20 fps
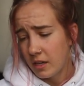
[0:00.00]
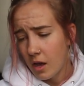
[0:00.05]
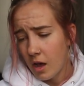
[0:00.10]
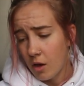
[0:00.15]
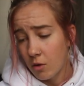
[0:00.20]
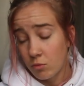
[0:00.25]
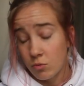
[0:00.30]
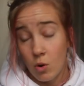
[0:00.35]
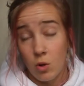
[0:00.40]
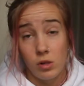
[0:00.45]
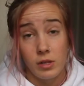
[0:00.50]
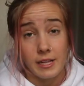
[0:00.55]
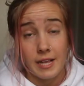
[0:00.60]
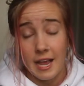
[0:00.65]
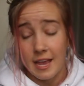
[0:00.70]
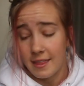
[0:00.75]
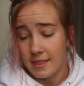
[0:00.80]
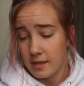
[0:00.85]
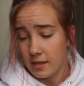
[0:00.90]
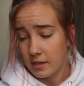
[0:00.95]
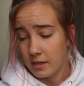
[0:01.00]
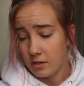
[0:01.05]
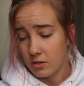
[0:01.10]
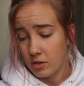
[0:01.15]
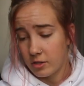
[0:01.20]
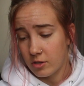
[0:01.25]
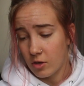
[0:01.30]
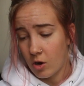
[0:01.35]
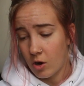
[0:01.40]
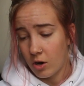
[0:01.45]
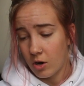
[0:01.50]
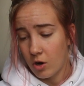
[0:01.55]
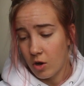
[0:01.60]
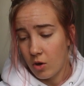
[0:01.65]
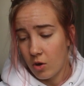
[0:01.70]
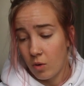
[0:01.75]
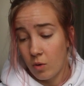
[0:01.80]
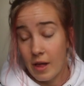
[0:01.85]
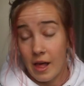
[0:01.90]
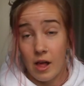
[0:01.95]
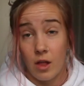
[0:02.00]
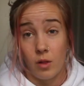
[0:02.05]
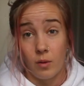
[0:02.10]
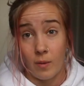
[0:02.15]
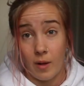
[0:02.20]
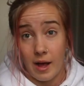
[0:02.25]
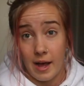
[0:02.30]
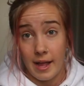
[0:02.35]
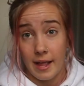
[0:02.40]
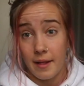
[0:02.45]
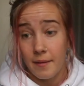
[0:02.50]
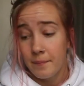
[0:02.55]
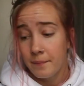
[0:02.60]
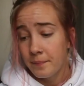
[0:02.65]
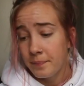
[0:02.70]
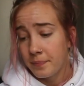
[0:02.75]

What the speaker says: Rolly, I think it is. It's R-O-L-Y.